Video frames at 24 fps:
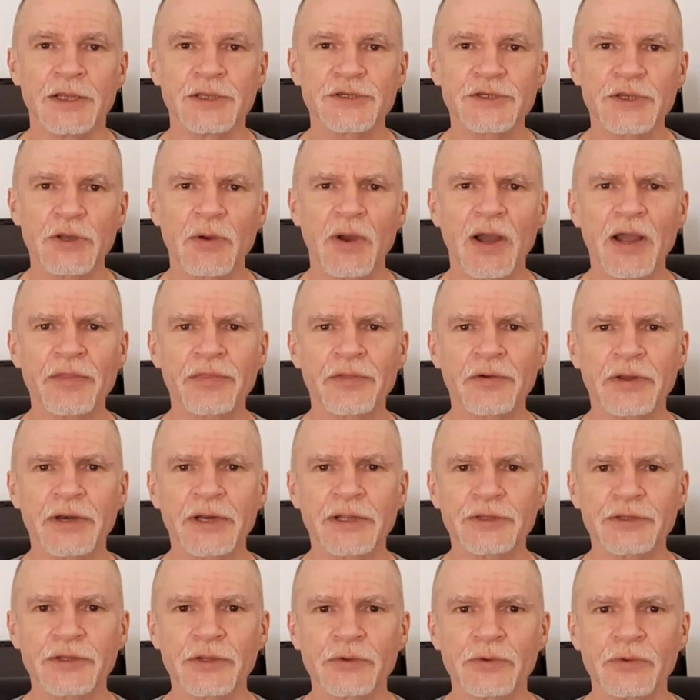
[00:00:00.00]
So I thought
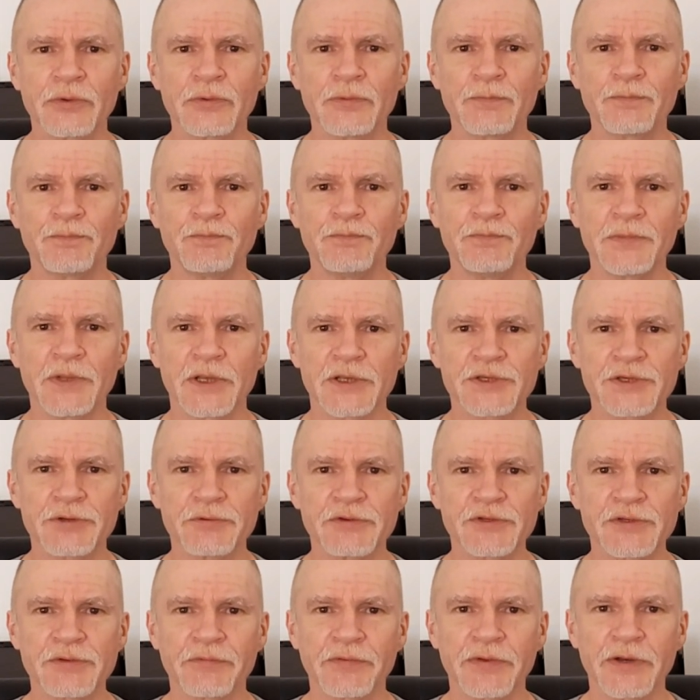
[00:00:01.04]
I'd do a
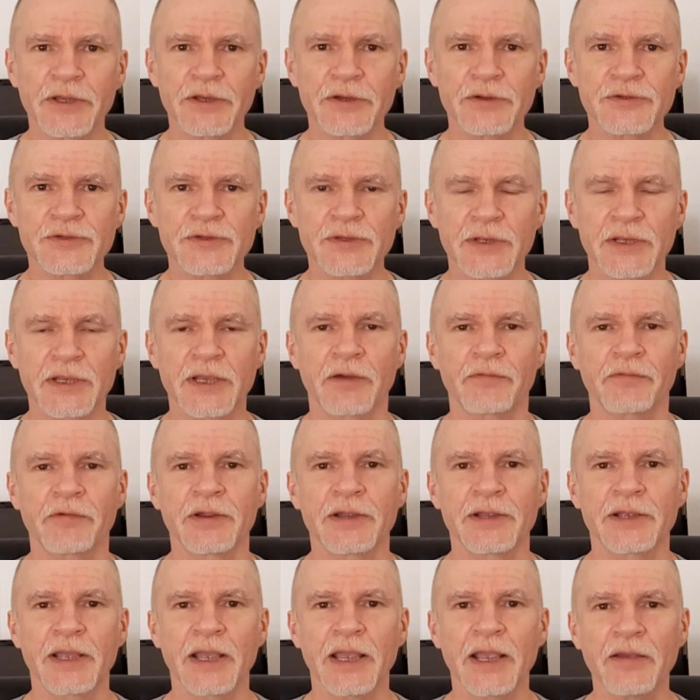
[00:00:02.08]
series of videos
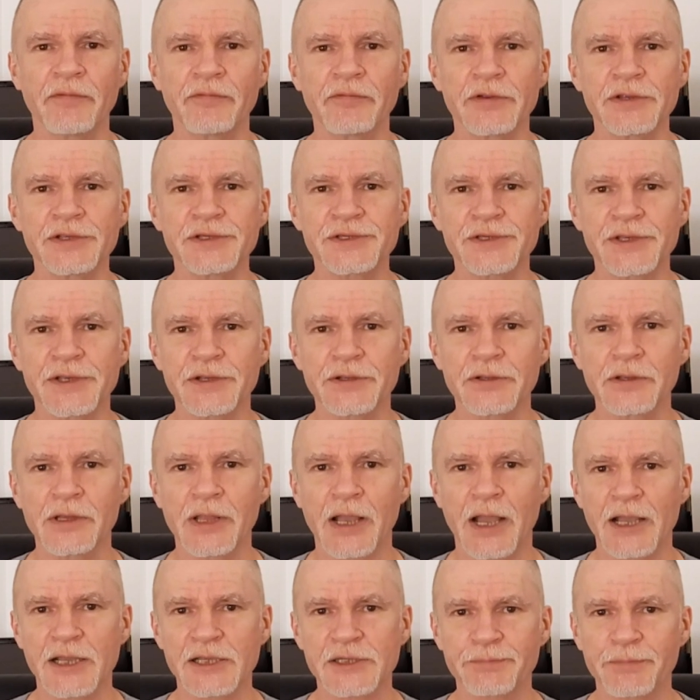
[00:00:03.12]
covering every
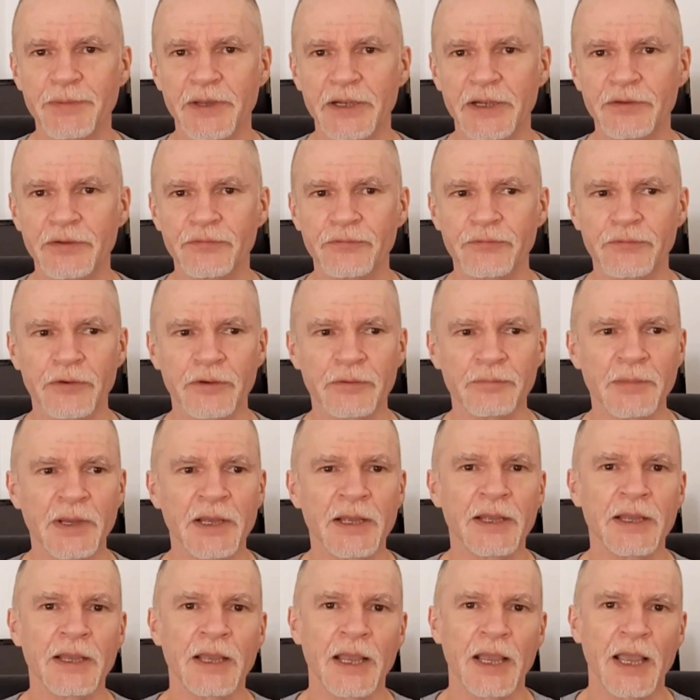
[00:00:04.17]
single aspect, from
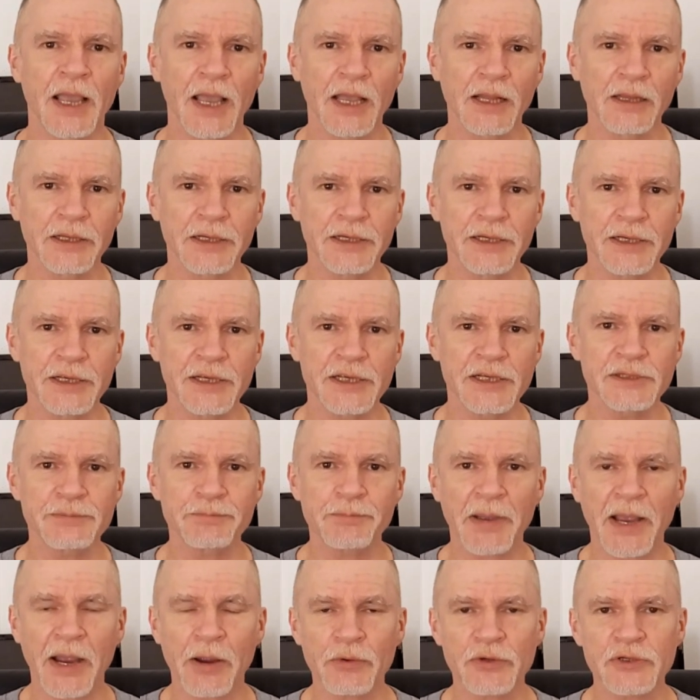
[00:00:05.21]
LEDs,
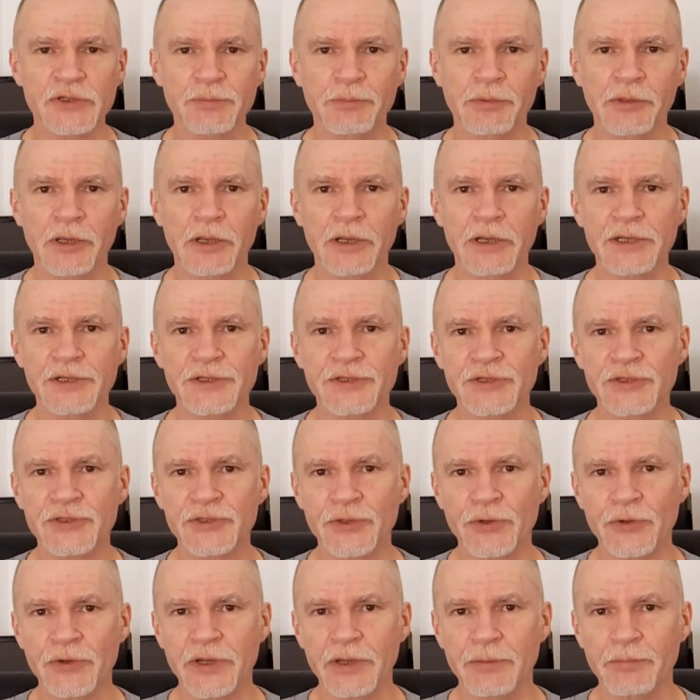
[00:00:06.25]
power supplies,
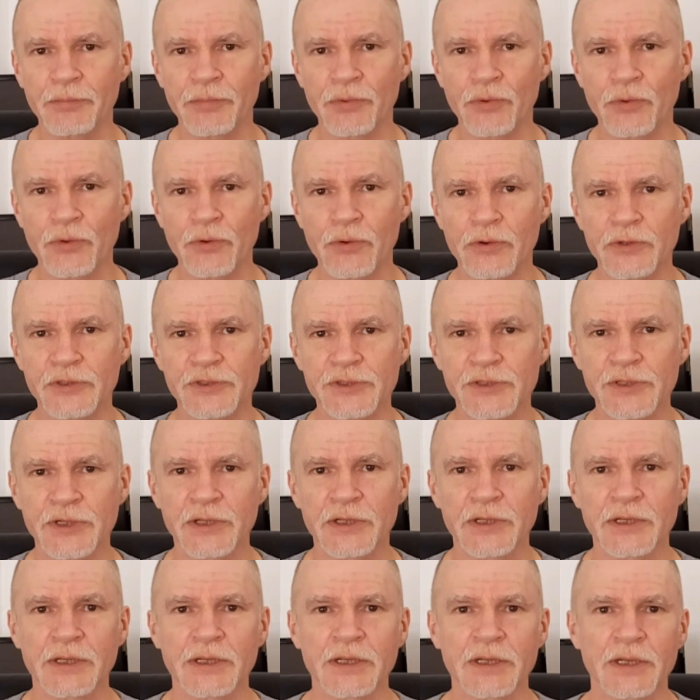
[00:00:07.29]
circuit boards,
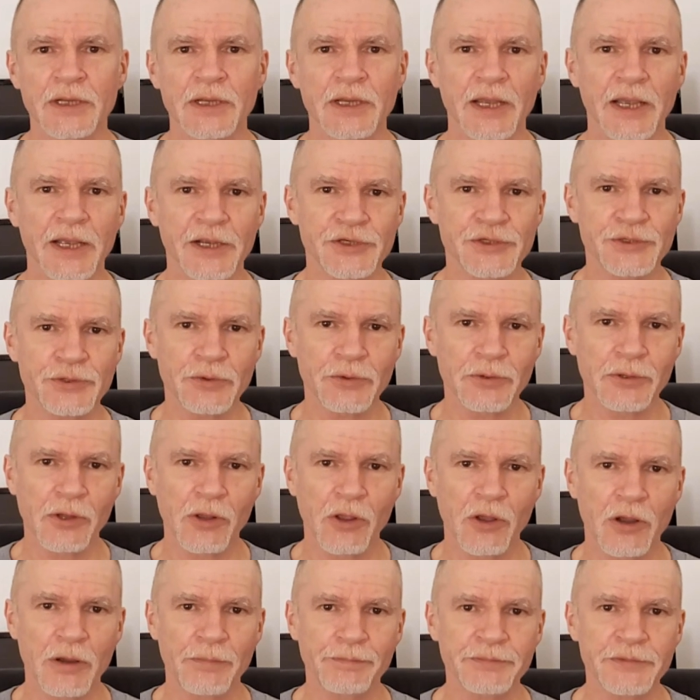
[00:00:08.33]
external
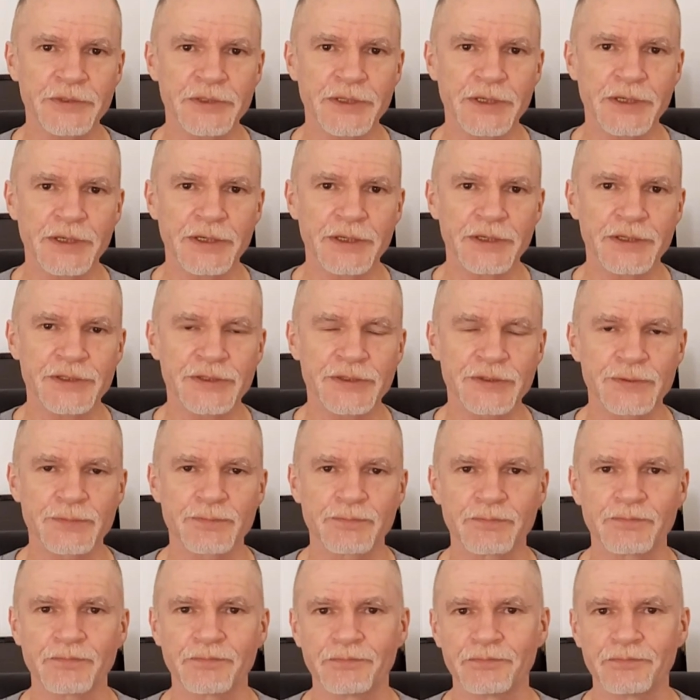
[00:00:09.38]
optics,